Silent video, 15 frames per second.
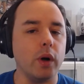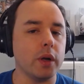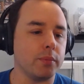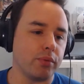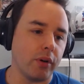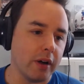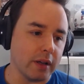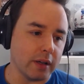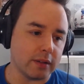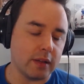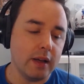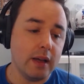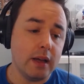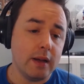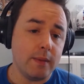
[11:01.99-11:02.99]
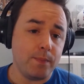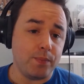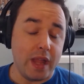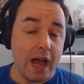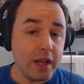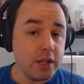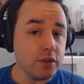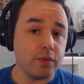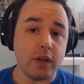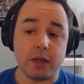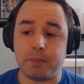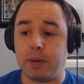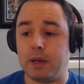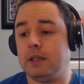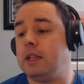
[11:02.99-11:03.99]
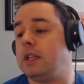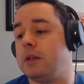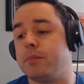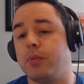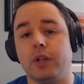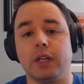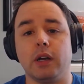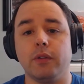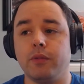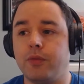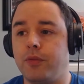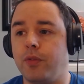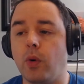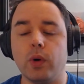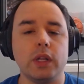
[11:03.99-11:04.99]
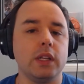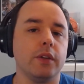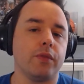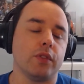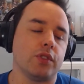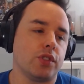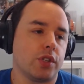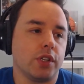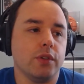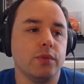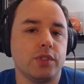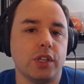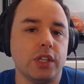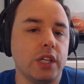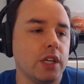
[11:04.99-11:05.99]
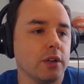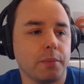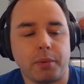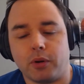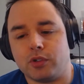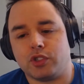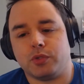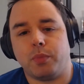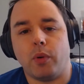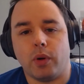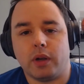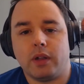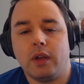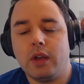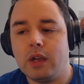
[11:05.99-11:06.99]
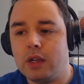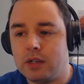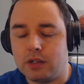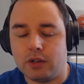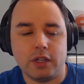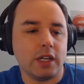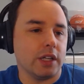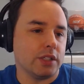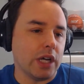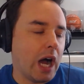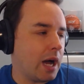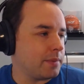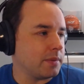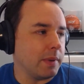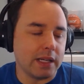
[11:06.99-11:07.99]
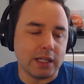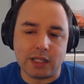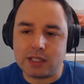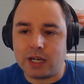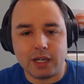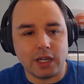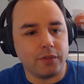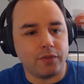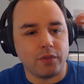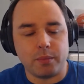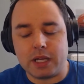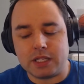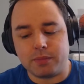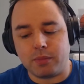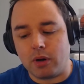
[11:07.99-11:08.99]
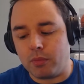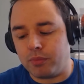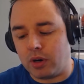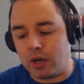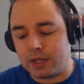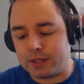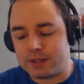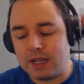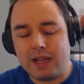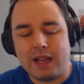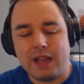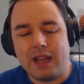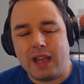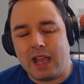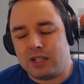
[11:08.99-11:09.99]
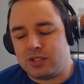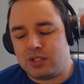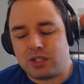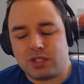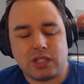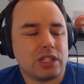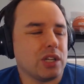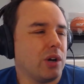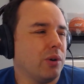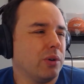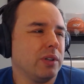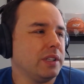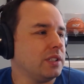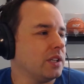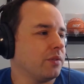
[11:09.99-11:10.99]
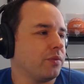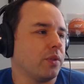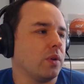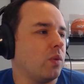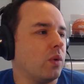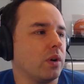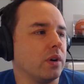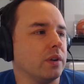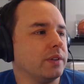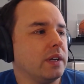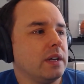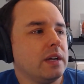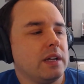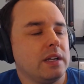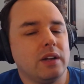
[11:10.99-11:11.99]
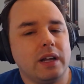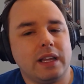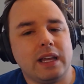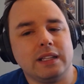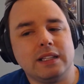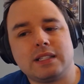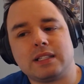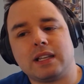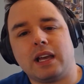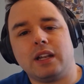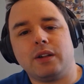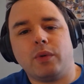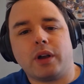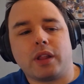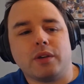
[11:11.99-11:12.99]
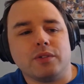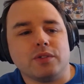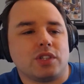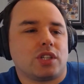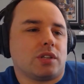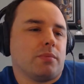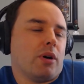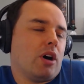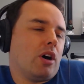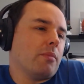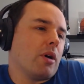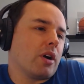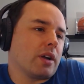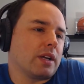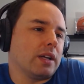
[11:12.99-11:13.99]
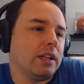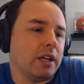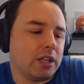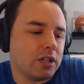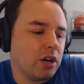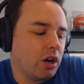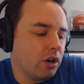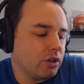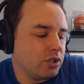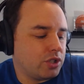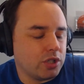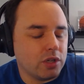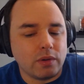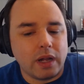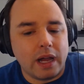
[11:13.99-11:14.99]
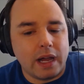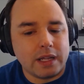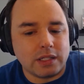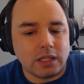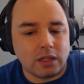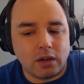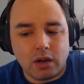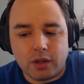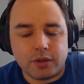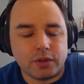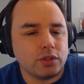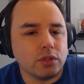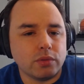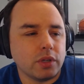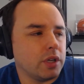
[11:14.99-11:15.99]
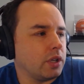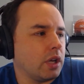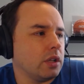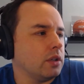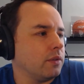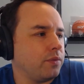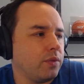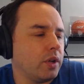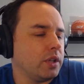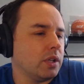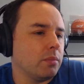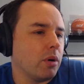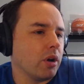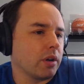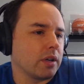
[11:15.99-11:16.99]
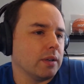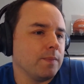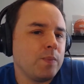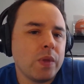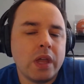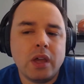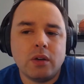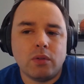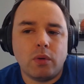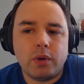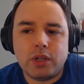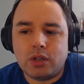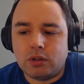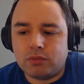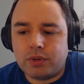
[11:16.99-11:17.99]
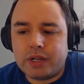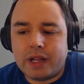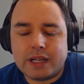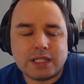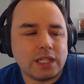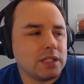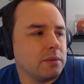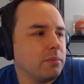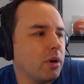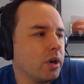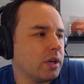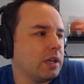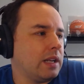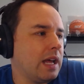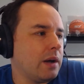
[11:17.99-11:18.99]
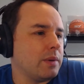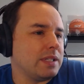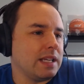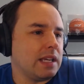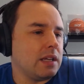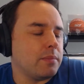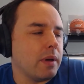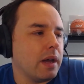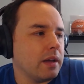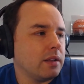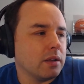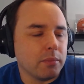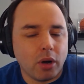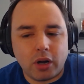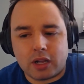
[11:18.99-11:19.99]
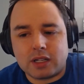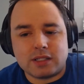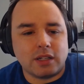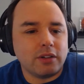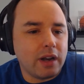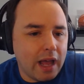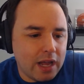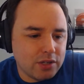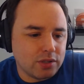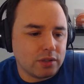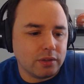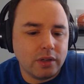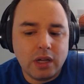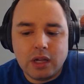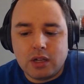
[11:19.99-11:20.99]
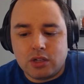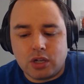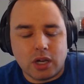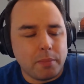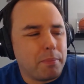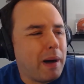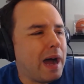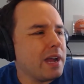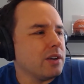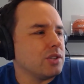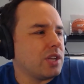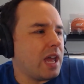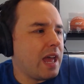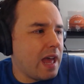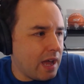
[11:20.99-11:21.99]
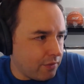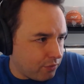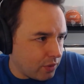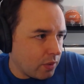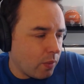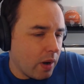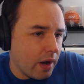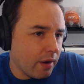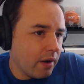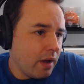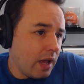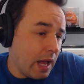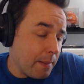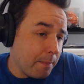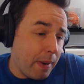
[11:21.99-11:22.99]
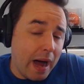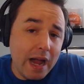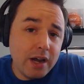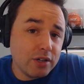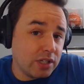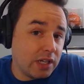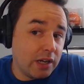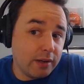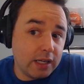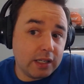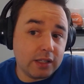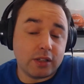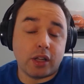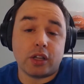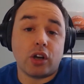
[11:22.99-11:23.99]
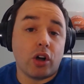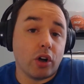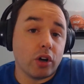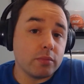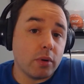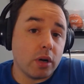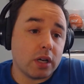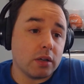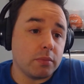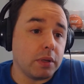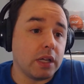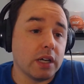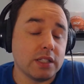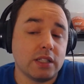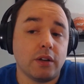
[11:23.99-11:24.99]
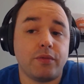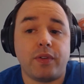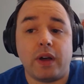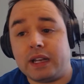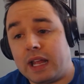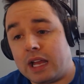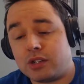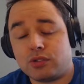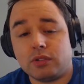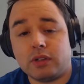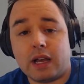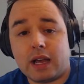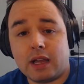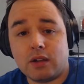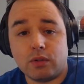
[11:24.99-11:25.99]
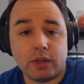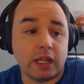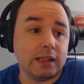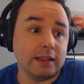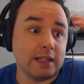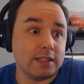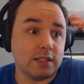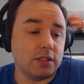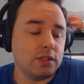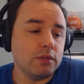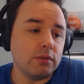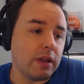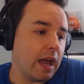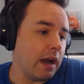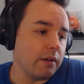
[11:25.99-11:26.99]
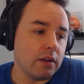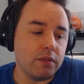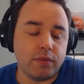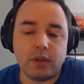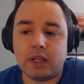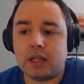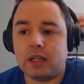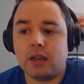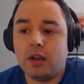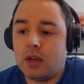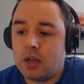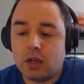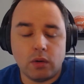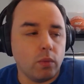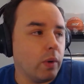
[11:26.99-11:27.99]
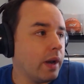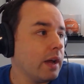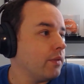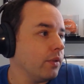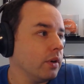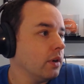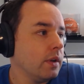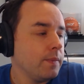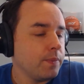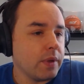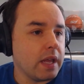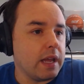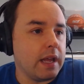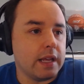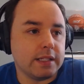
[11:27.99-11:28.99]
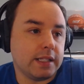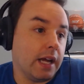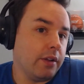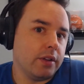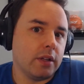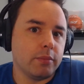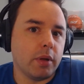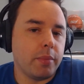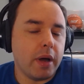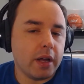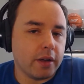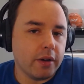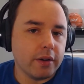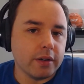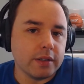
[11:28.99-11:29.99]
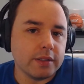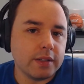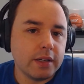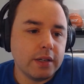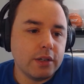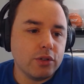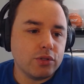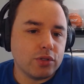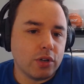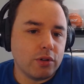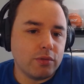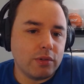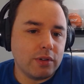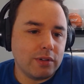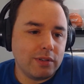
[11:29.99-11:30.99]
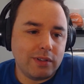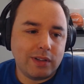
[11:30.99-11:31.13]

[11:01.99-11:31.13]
one product. Now you've got Panini putting out 40 different SKUs a year per sport. You got Topps making a ton of different baseball products. It's just a totally different world. Again, this is kind of one of those small market like card show guys like, oh, they're doing it again. They're flooding the market. Well, what you don't realize is the market now is eBay. The market is international. You got buyers everywhere, and buyers are now getting into the card market because their financial guy, who they listen to, Gary V, whatever, is telling them to buy cards. So